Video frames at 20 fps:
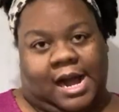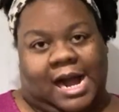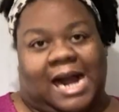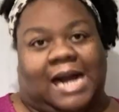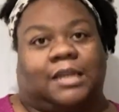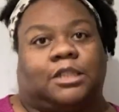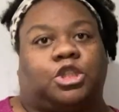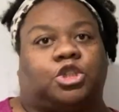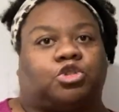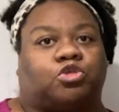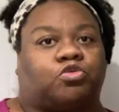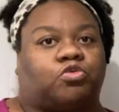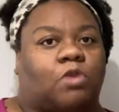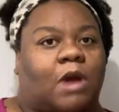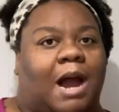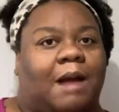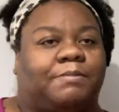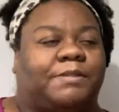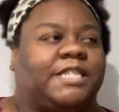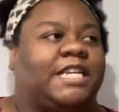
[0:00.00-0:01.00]
I
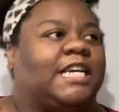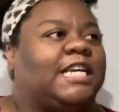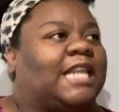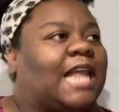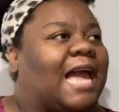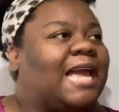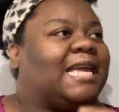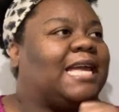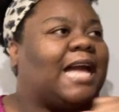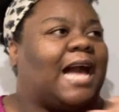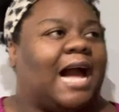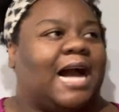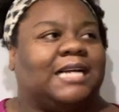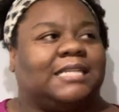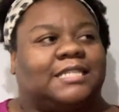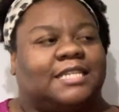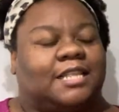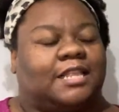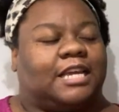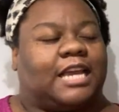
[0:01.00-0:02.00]
dropped it, like
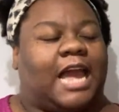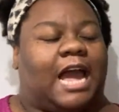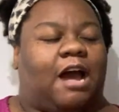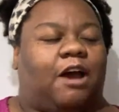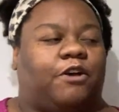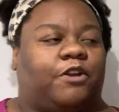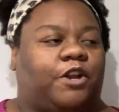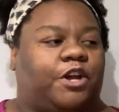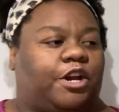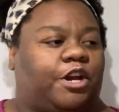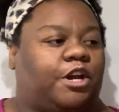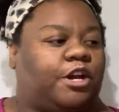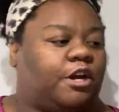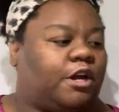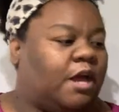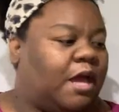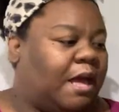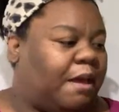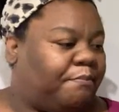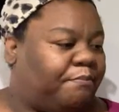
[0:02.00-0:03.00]
got to the
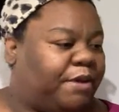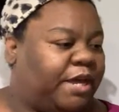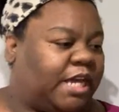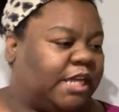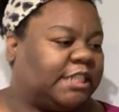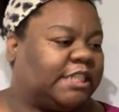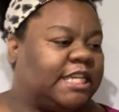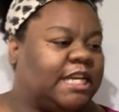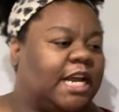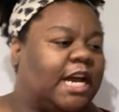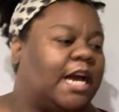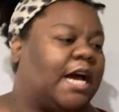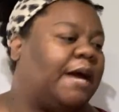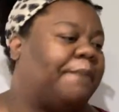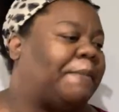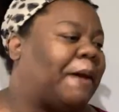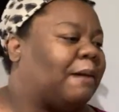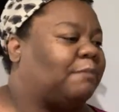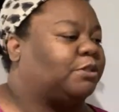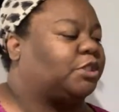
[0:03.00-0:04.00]
counter, picked it
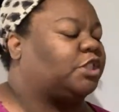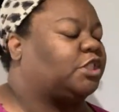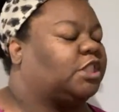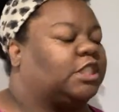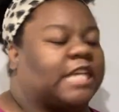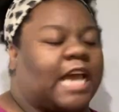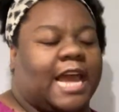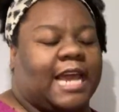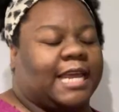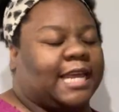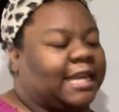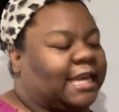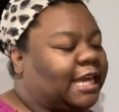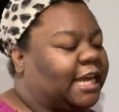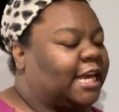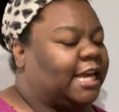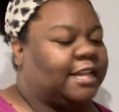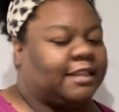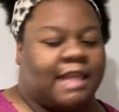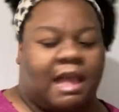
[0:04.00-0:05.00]
up, I'm taking
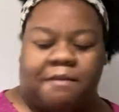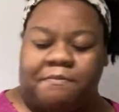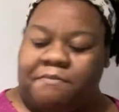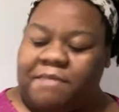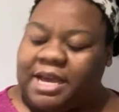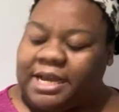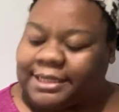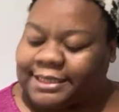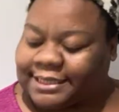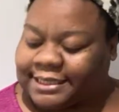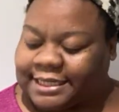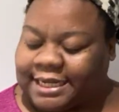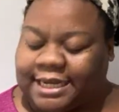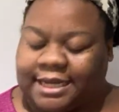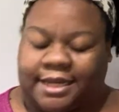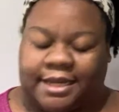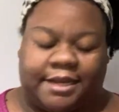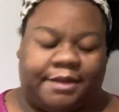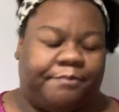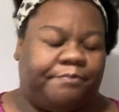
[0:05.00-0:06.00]
it, they mixed
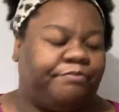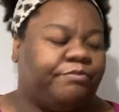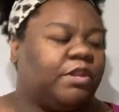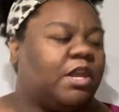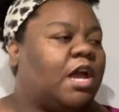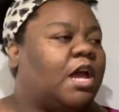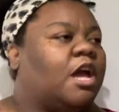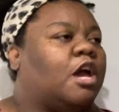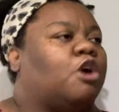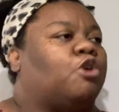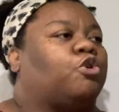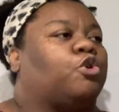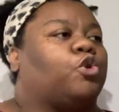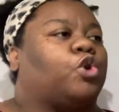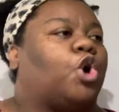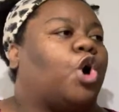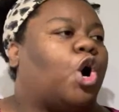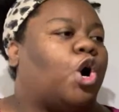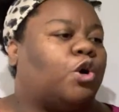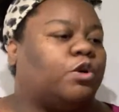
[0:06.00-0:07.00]
it,
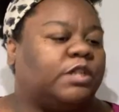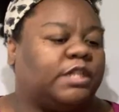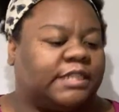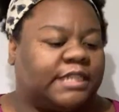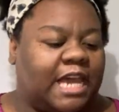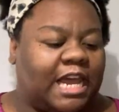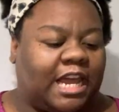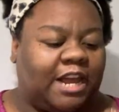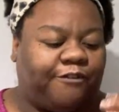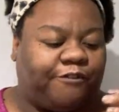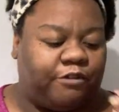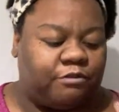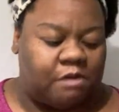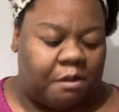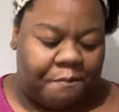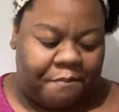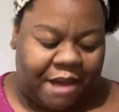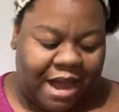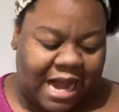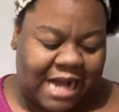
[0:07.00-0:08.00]
go to take it from the
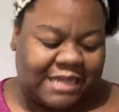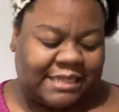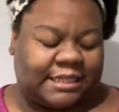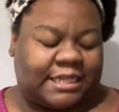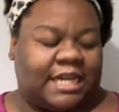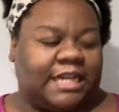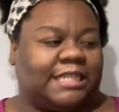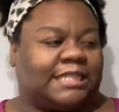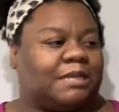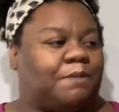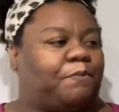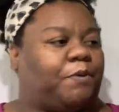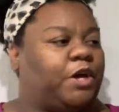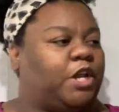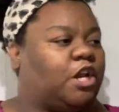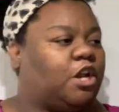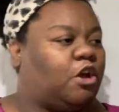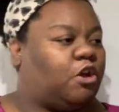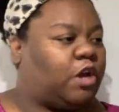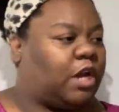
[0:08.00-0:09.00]
basket to put
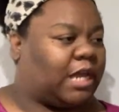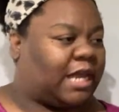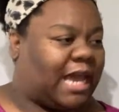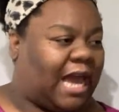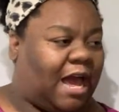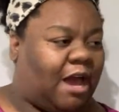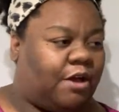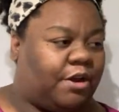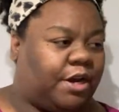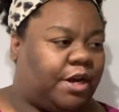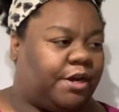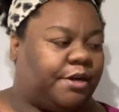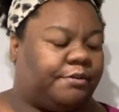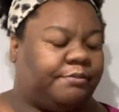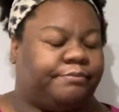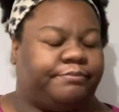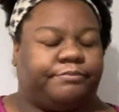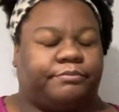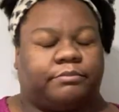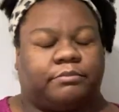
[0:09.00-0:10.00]
it on the
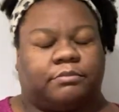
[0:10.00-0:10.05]
counter,